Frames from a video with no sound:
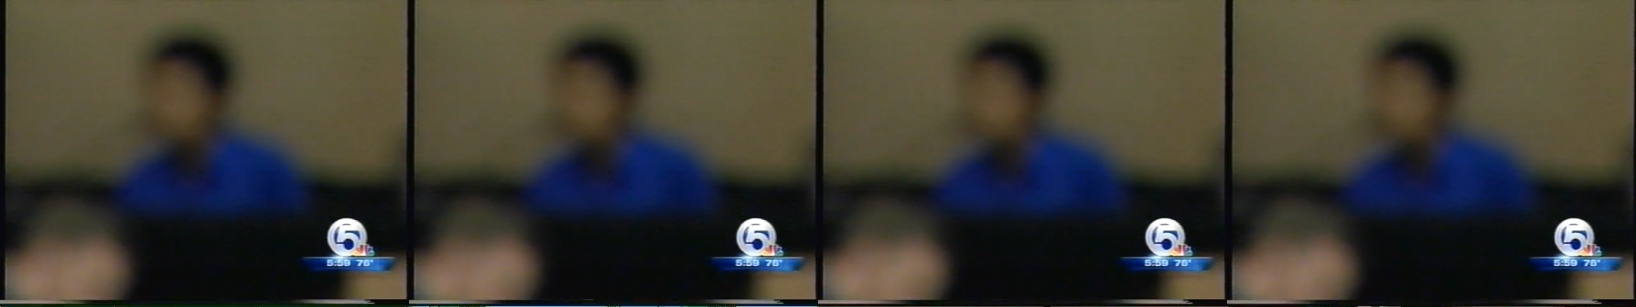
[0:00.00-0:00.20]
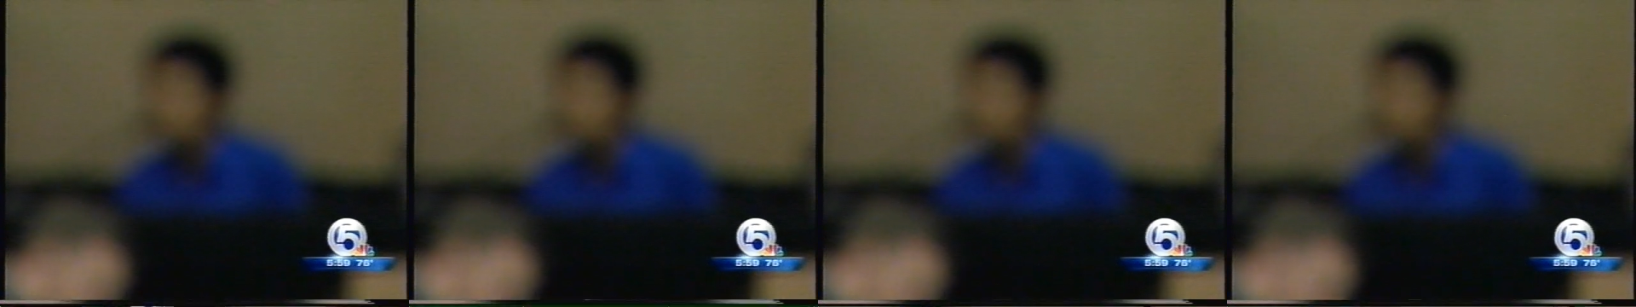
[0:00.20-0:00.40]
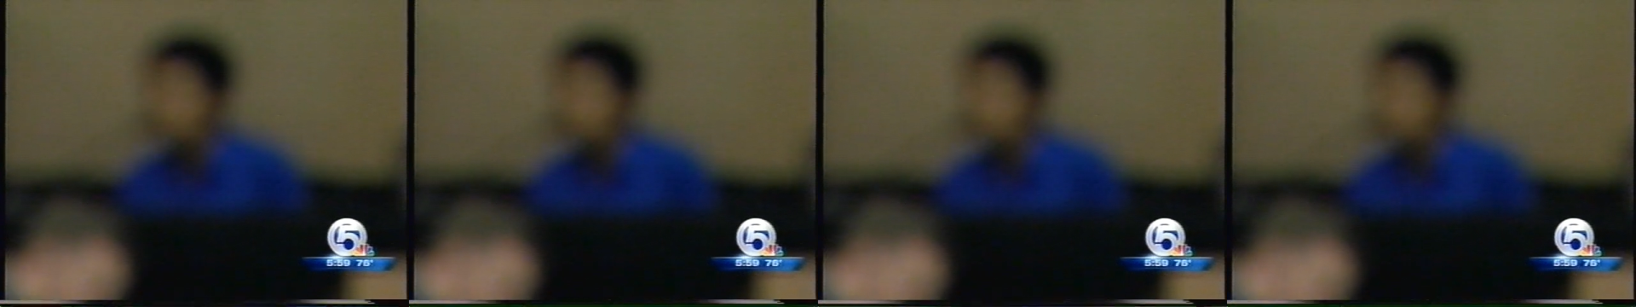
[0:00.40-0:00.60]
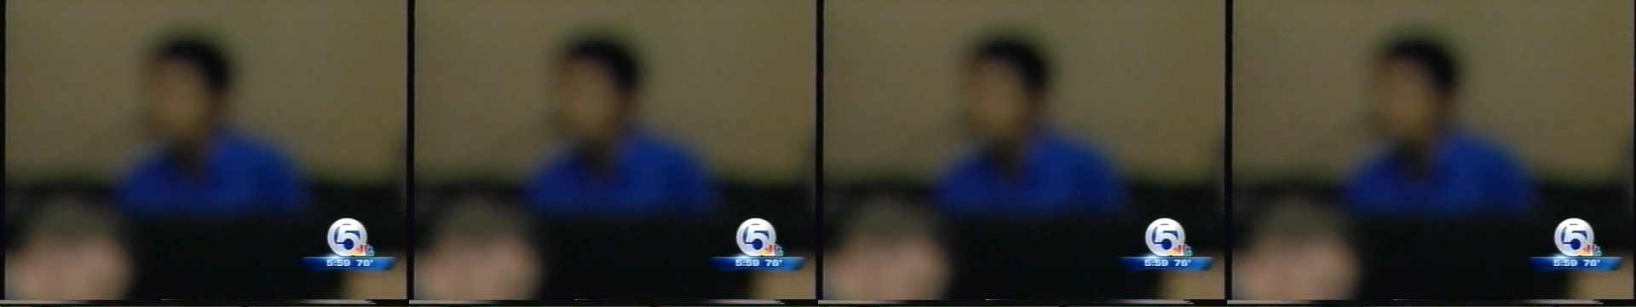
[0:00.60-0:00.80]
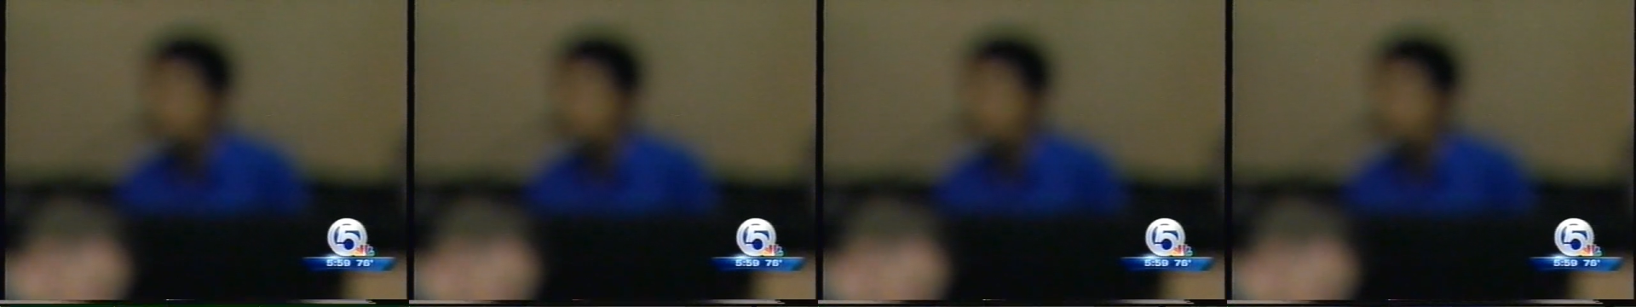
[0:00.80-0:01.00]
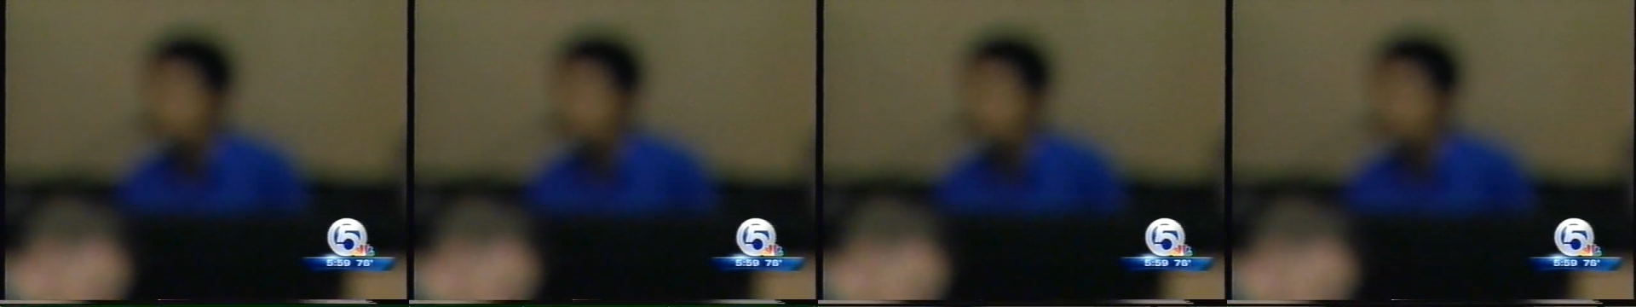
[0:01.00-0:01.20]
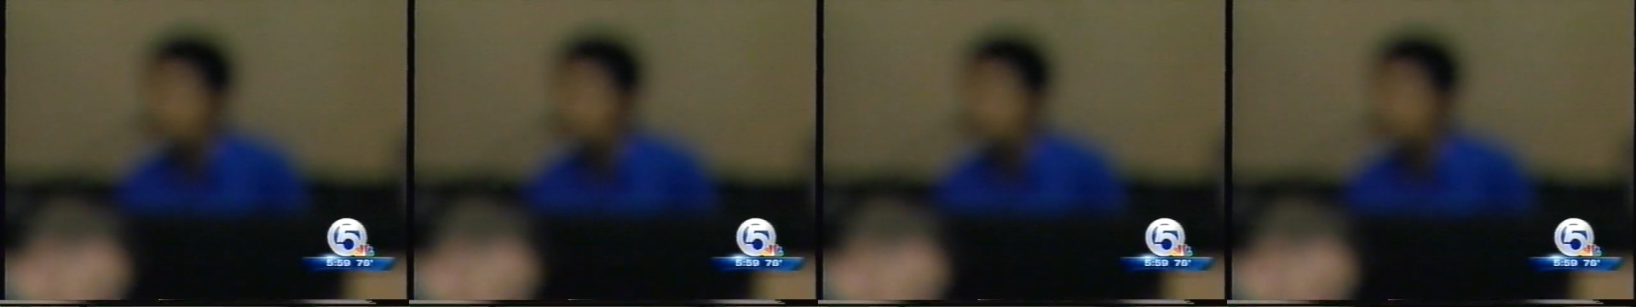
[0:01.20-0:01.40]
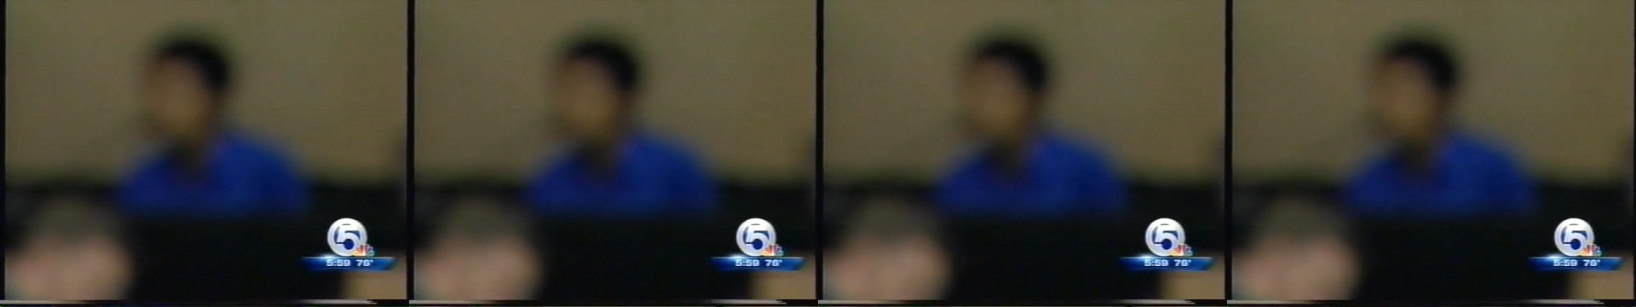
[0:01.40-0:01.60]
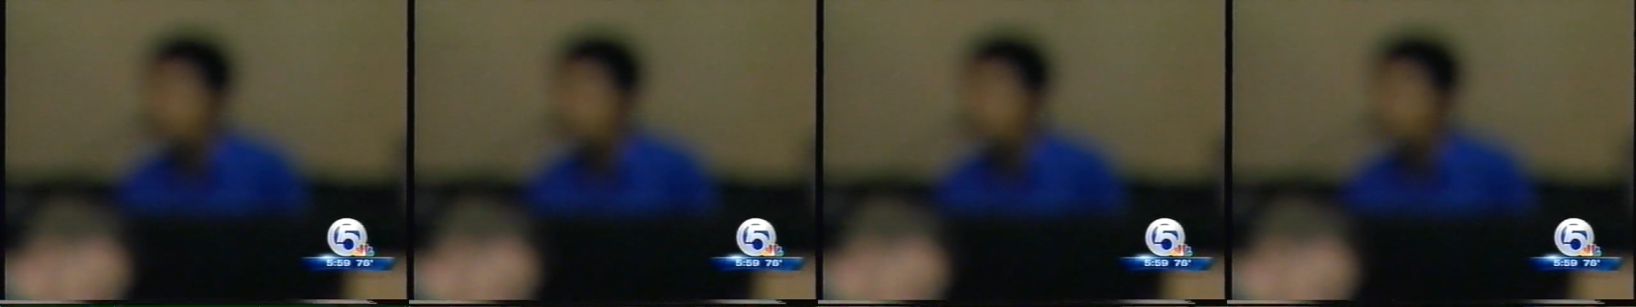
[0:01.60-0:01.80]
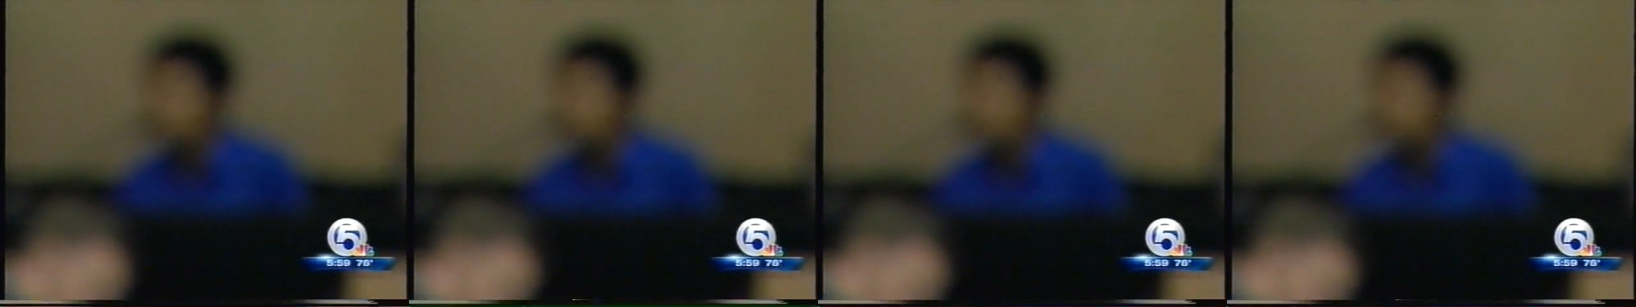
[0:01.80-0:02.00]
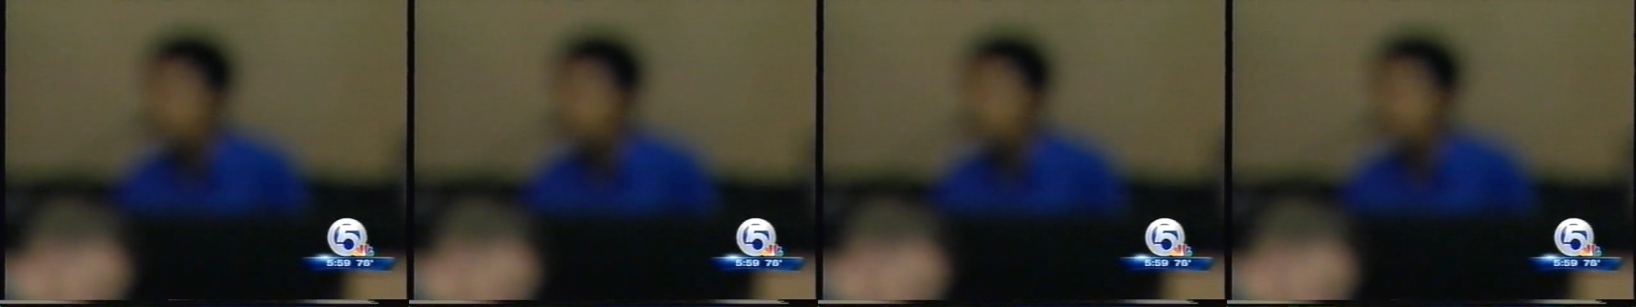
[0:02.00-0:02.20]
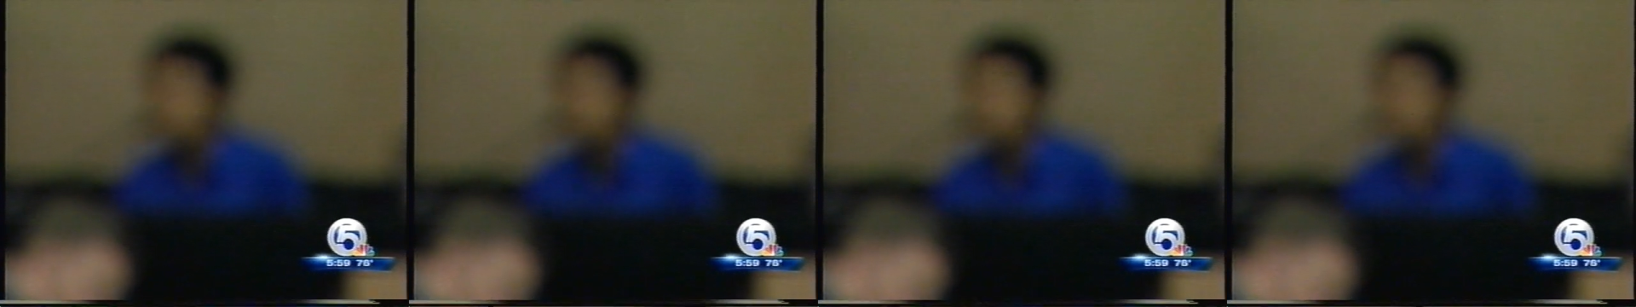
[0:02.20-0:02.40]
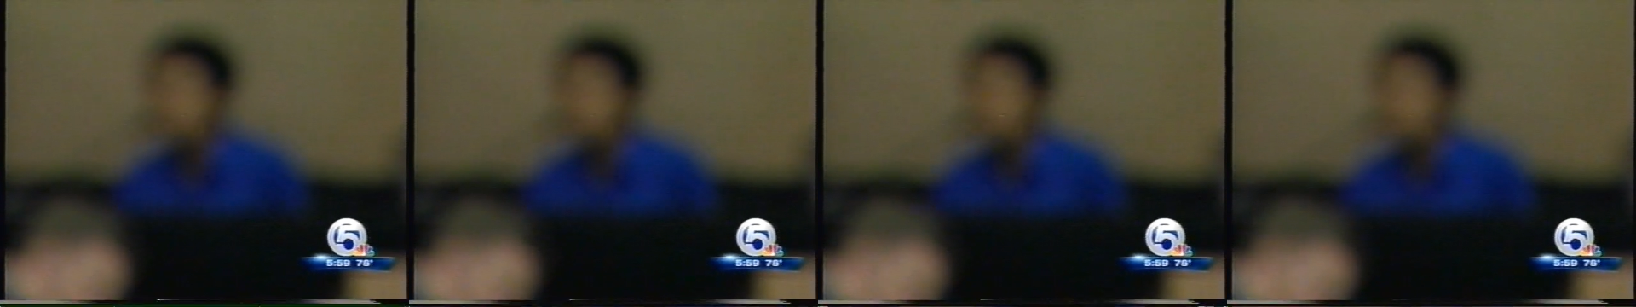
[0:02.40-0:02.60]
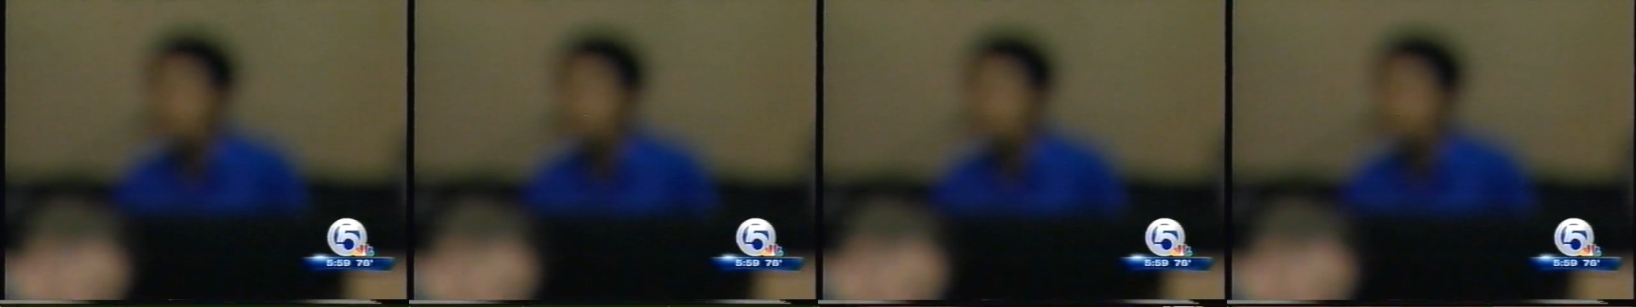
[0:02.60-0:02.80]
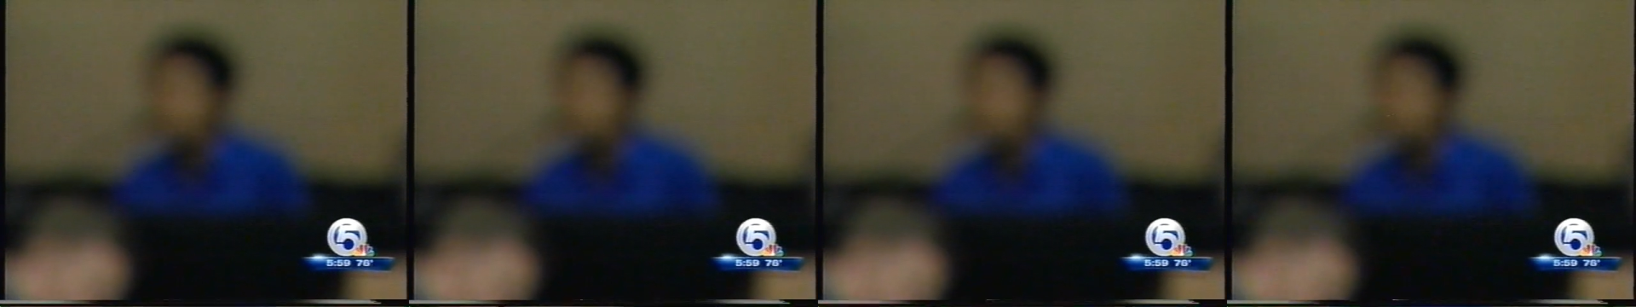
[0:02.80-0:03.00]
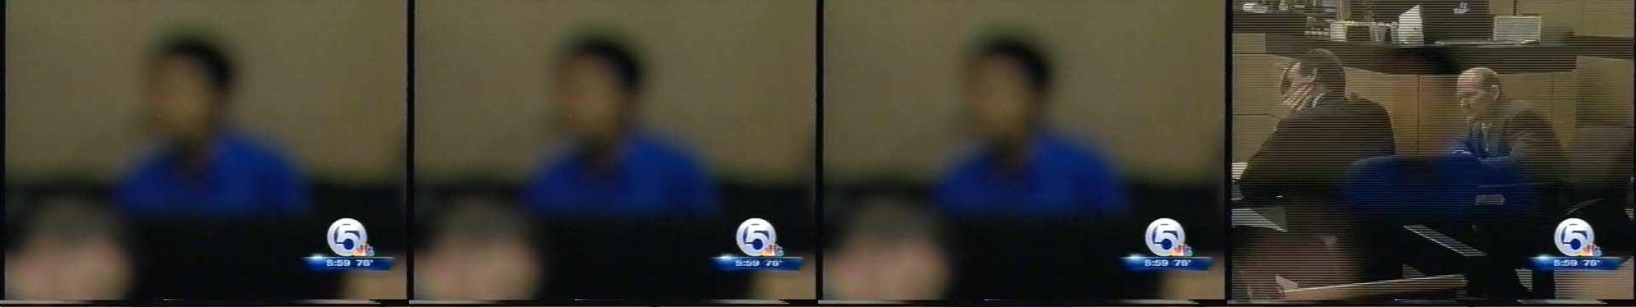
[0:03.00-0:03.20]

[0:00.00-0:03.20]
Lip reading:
(no speaker visible)